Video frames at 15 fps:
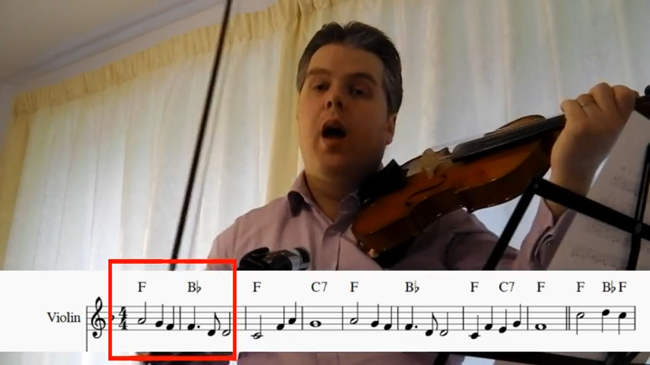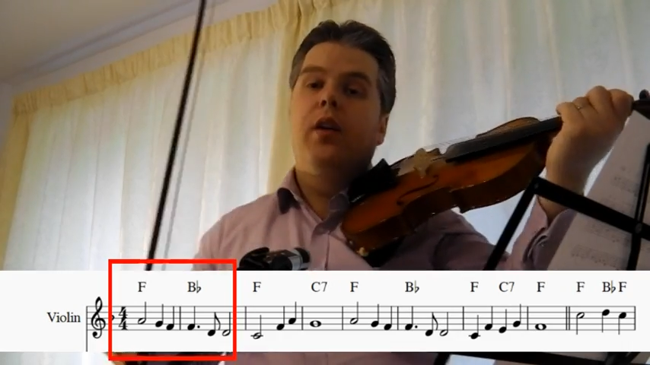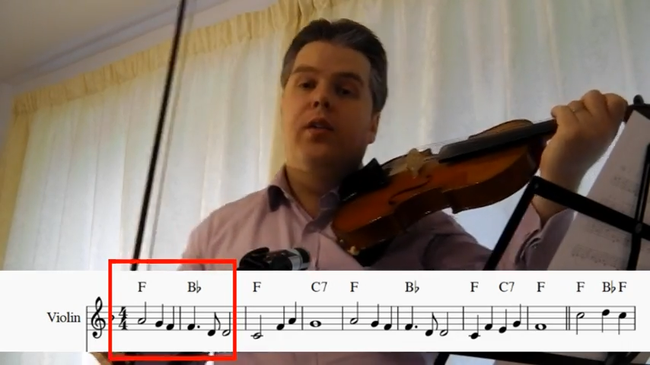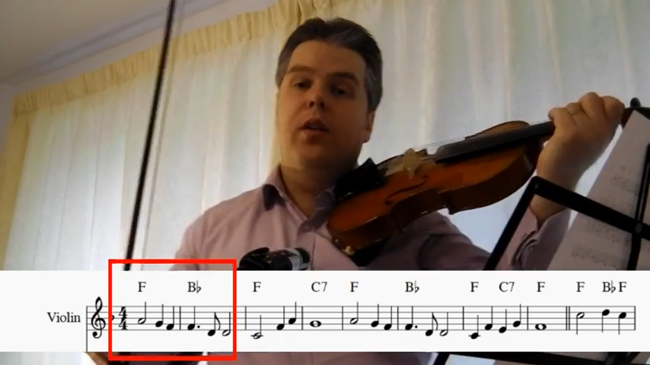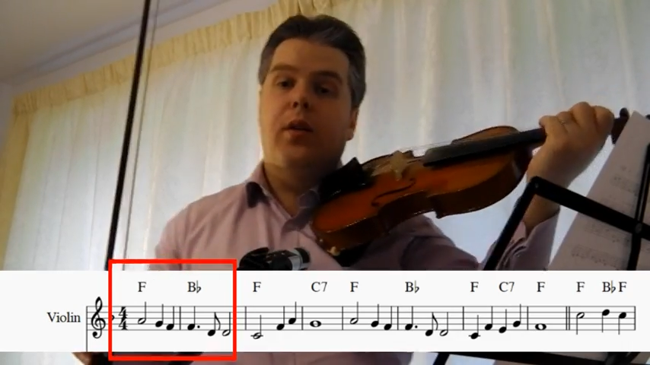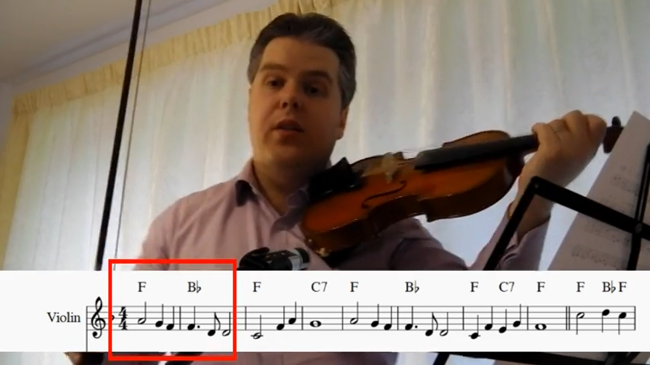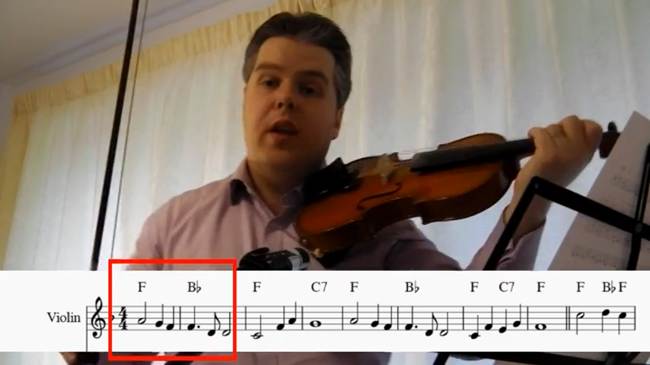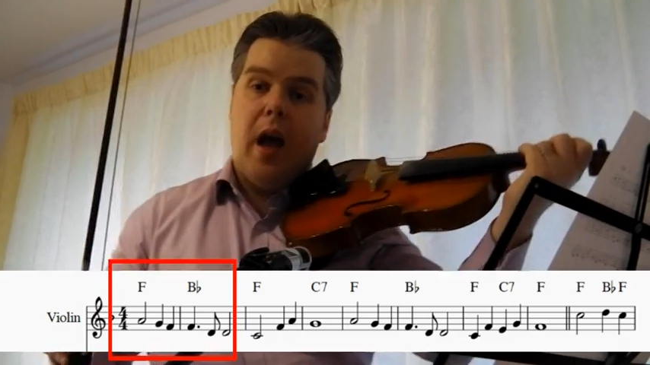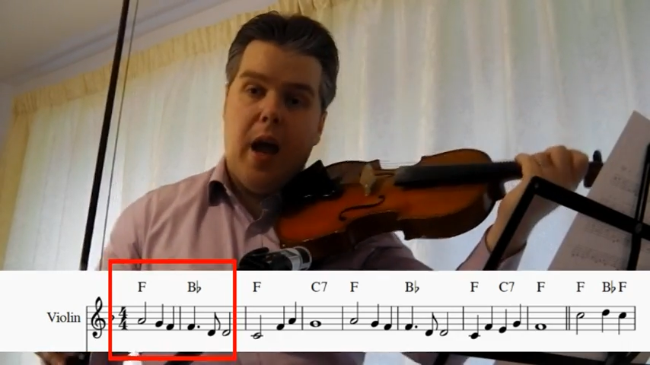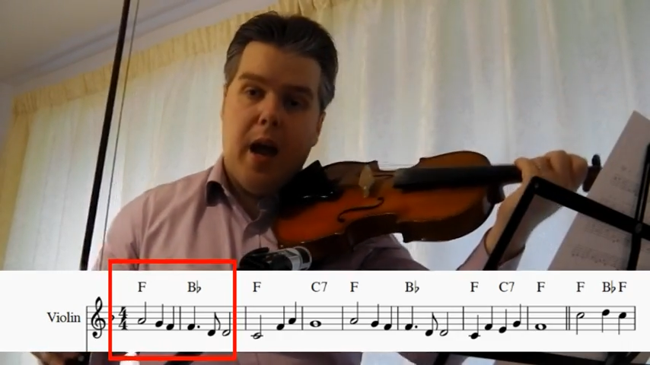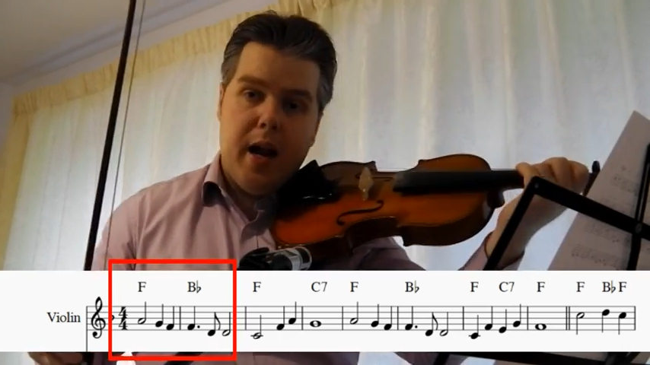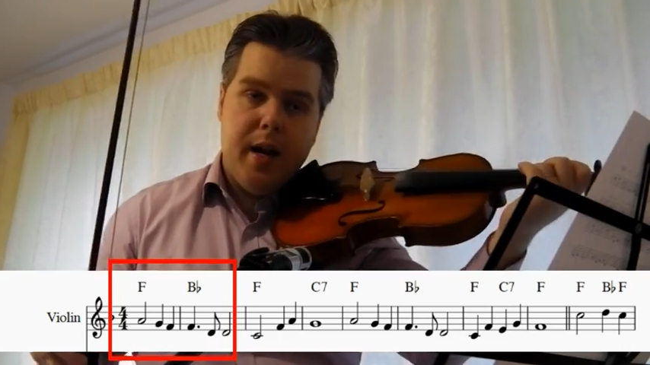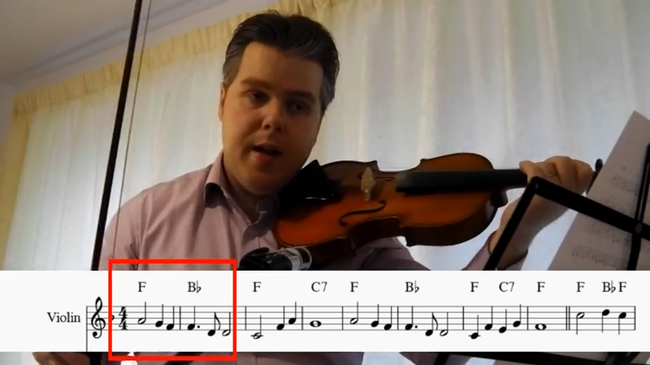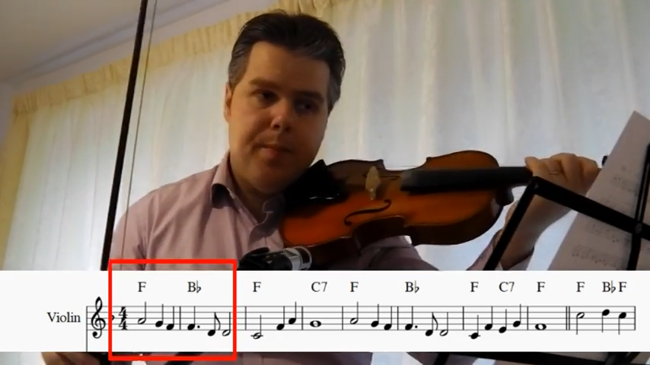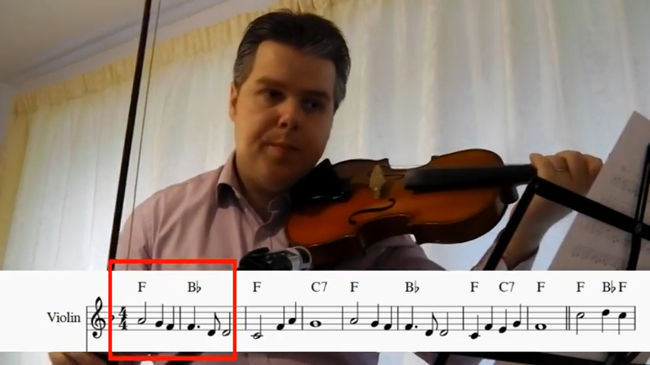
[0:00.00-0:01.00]
So it's
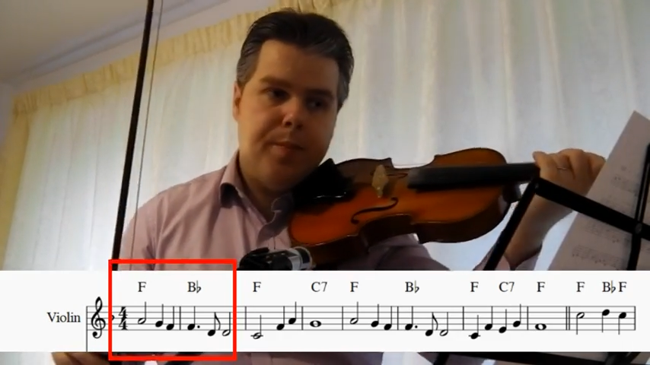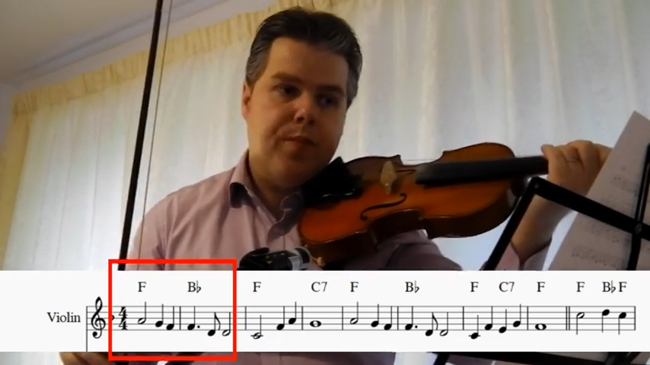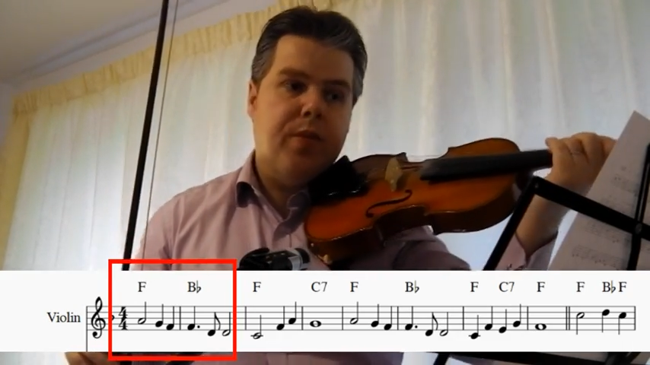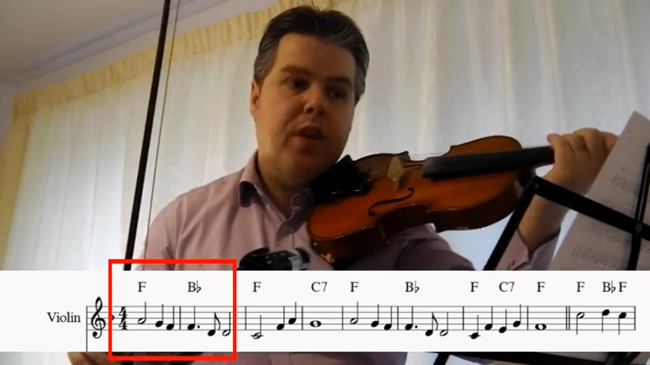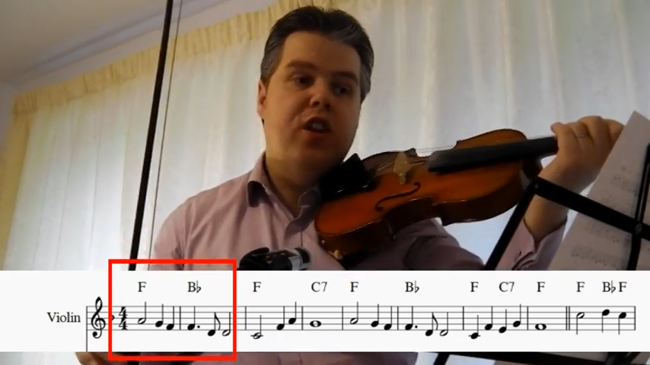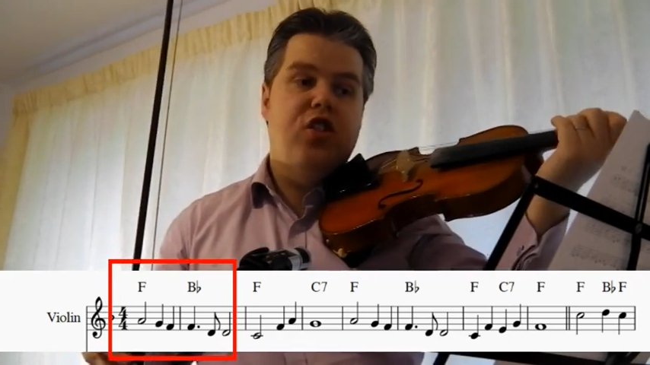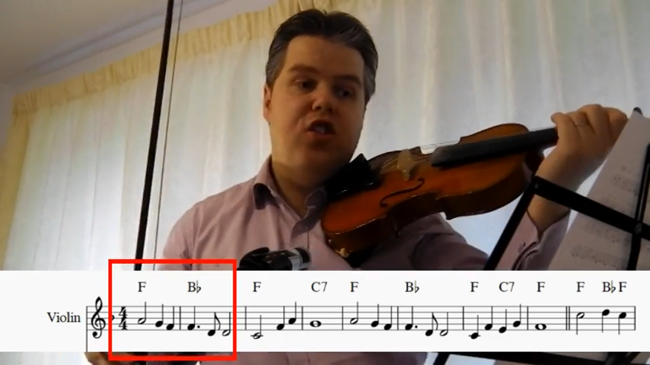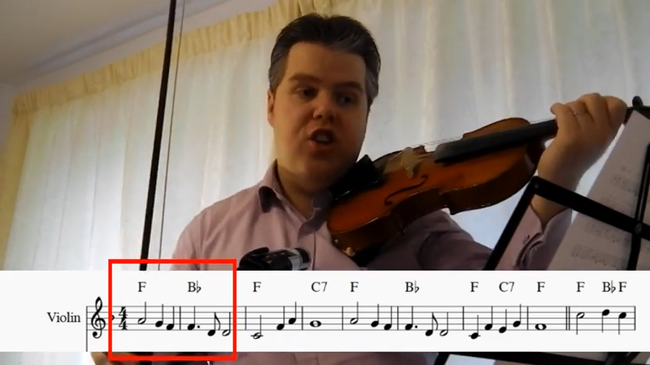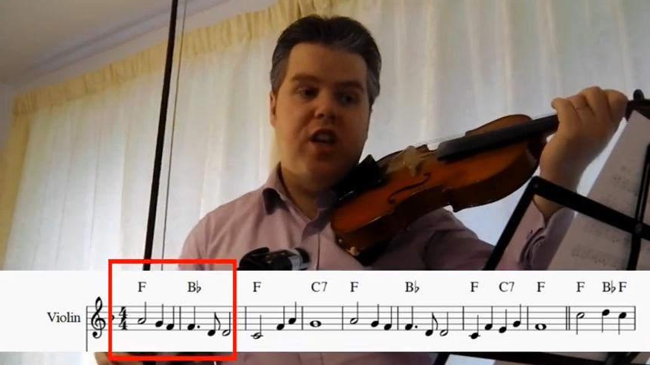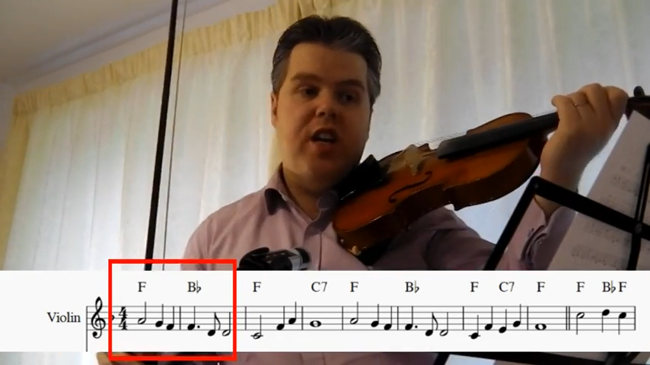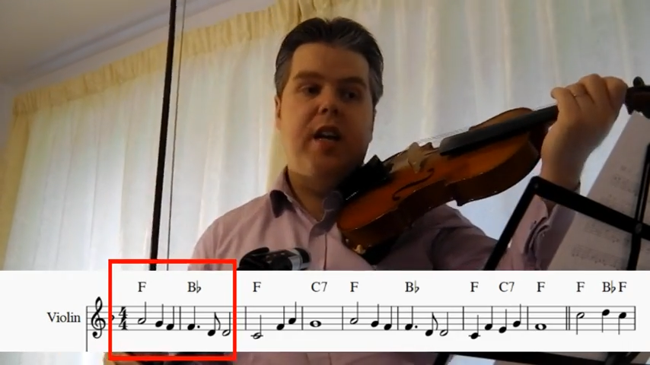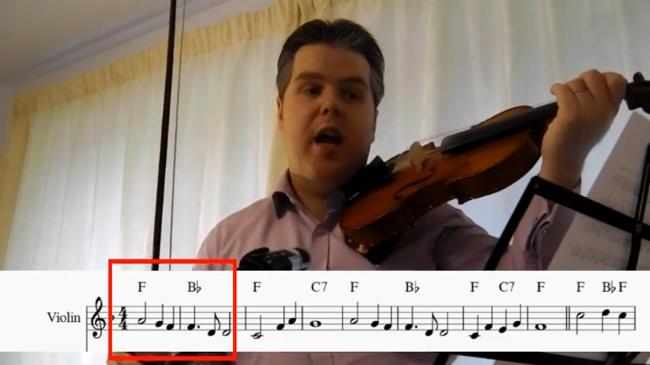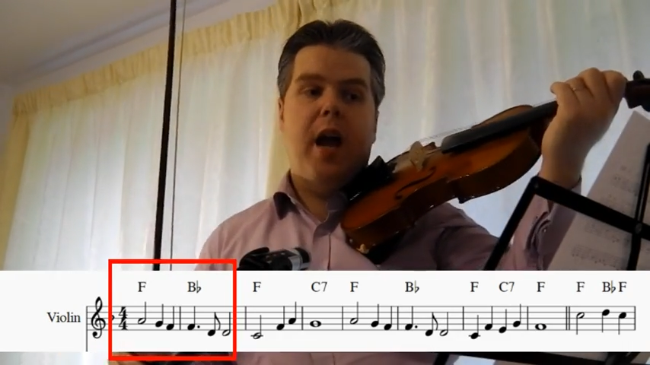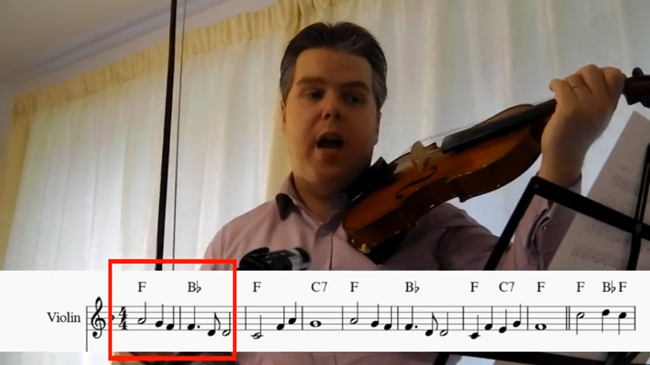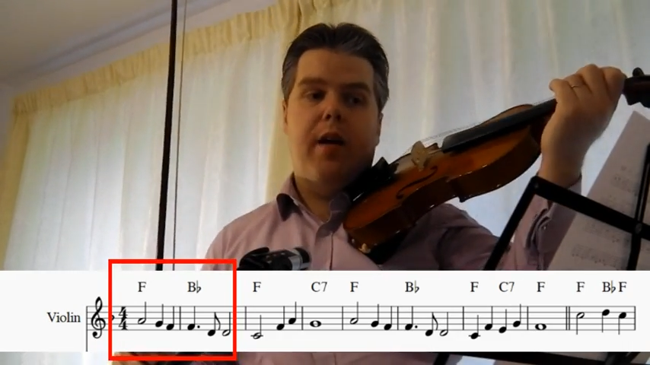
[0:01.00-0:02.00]
A,
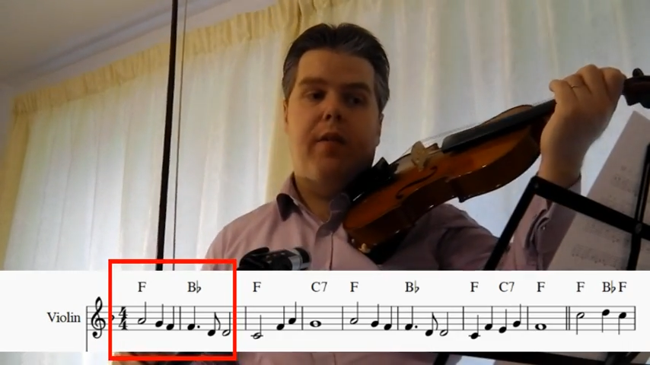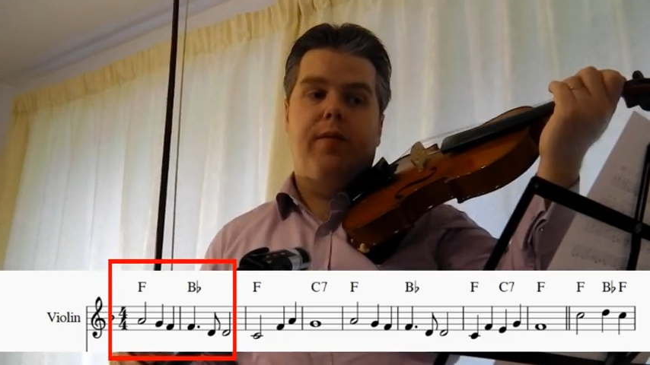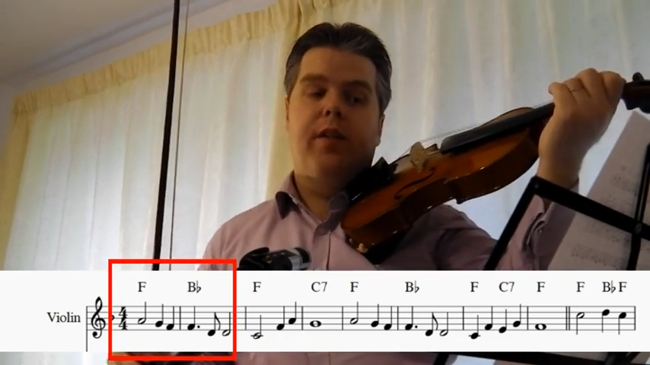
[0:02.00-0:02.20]
G, F,